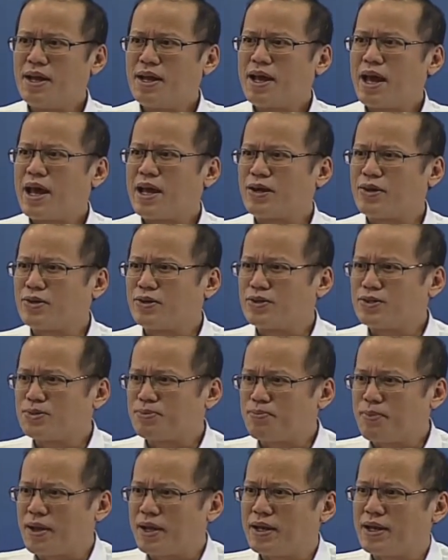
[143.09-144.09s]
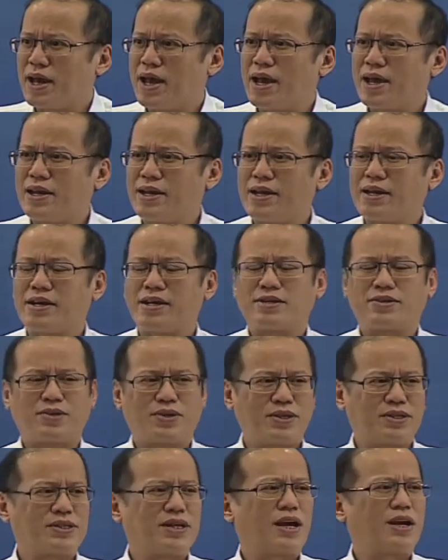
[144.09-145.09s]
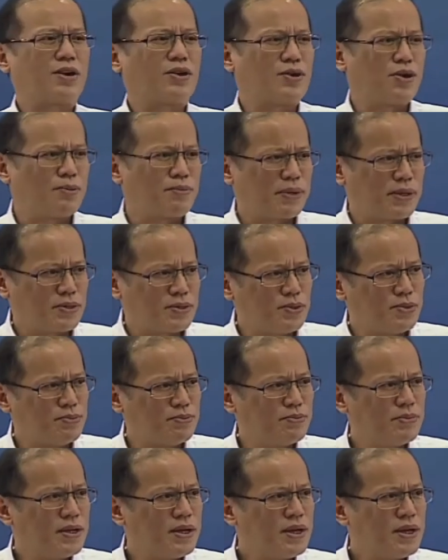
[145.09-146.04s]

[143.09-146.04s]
and could spell any country's economic doom.